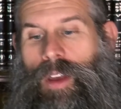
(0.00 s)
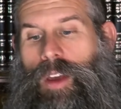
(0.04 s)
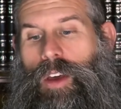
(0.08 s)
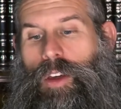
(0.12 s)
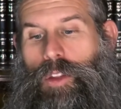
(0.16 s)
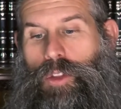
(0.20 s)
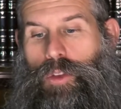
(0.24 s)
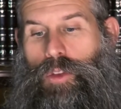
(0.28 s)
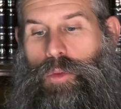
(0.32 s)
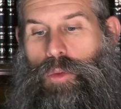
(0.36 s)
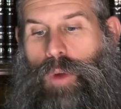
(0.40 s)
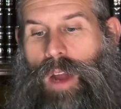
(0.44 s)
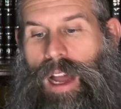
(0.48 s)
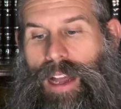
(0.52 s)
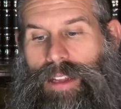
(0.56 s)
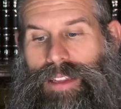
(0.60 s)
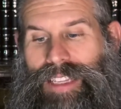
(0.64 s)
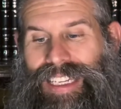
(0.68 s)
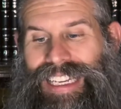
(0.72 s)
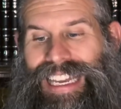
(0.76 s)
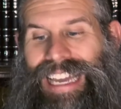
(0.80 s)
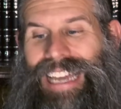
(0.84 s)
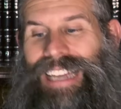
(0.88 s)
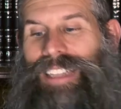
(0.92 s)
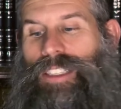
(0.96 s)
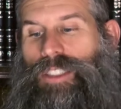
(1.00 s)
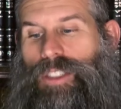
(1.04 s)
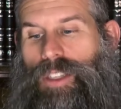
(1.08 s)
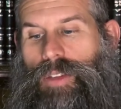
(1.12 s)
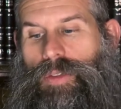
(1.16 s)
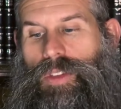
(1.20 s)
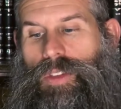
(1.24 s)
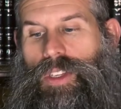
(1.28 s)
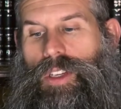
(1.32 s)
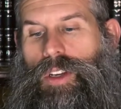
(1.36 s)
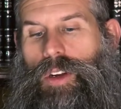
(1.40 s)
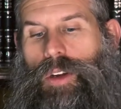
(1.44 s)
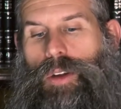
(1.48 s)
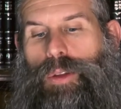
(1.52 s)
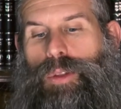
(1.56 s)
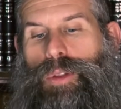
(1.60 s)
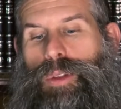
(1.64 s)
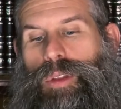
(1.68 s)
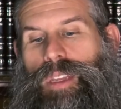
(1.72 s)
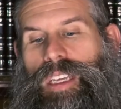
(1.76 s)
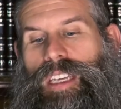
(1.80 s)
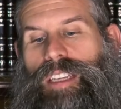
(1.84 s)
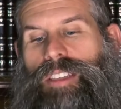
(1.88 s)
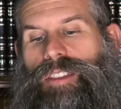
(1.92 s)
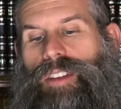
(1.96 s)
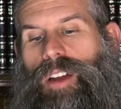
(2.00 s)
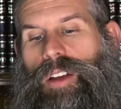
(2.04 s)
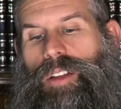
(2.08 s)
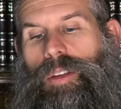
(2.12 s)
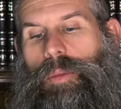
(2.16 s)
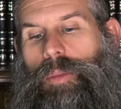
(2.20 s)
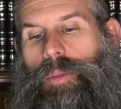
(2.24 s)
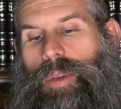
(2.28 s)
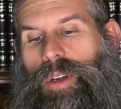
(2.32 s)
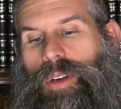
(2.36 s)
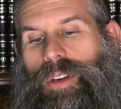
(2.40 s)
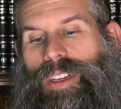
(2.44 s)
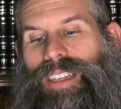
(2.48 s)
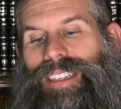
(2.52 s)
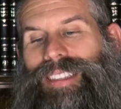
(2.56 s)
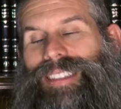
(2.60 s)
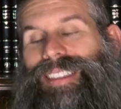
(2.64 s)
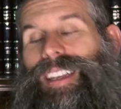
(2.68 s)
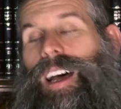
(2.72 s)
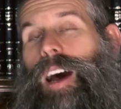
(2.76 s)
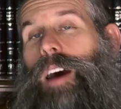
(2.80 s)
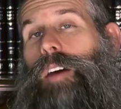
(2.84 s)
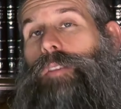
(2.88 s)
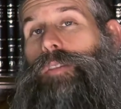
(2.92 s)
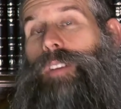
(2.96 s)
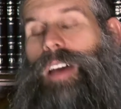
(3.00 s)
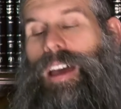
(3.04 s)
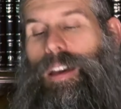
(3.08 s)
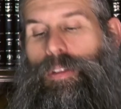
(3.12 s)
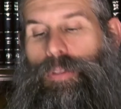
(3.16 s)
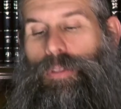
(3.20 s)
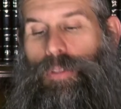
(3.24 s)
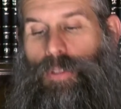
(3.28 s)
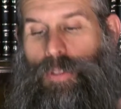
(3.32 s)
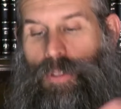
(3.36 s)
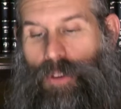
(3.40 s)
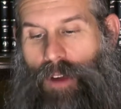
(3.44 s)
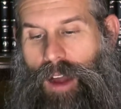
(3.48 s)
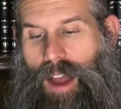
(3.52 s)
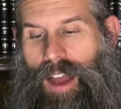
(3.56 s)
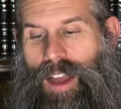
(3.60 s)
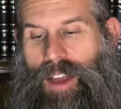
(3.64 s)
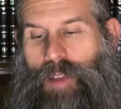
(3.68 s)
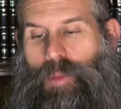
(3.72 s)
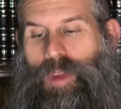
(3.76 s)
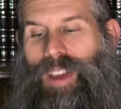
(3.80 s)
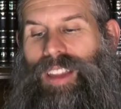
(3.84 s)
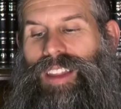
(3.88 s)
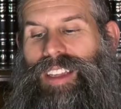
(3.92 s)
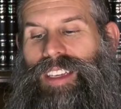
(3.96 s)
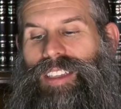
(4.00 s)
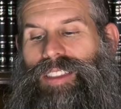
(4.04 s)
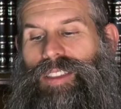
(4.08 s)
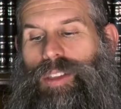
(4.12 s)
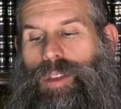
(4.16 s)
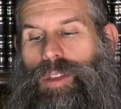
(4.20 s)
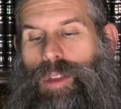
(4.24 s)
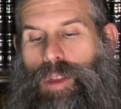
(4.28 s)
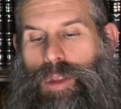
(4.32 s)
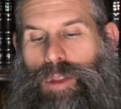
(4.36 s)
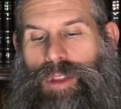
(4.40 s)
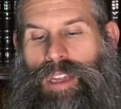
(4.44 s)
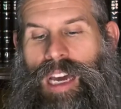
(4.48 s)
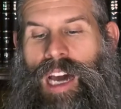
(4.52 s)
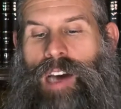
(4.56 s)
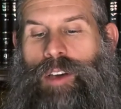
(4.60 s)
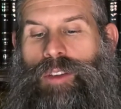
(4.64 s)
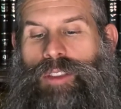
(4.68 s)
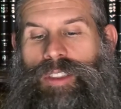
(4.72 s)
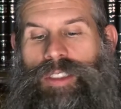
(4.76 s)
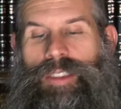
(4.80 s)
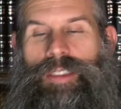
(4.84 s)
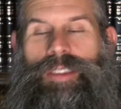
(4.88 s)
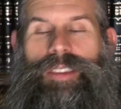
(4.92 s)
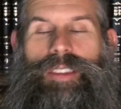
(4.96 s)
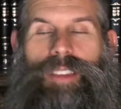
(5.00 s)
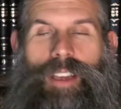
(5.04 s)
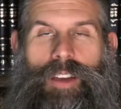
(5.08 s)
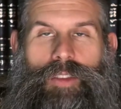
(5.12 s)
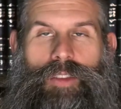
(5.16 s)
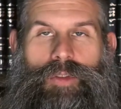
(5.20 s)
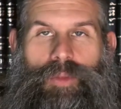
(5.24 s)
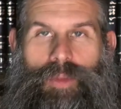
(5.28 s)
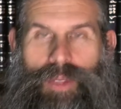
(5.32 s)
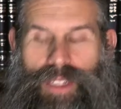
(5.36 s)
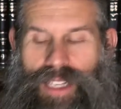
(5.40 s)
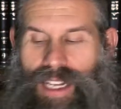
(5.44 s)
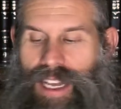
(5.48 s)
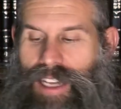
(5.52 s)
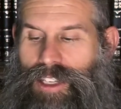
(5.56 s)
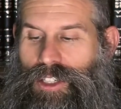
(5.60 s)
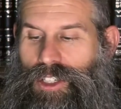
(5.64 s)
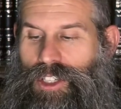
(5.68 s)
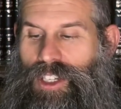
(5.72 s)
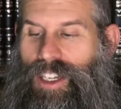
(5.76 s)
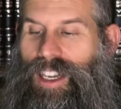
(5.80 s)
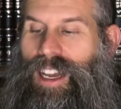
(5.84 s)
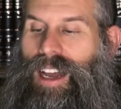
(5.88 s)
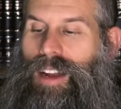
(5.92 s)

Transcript: Throughout the ends of the earth, these are the myriads of Ephraim, and these are the thousands of Menashe,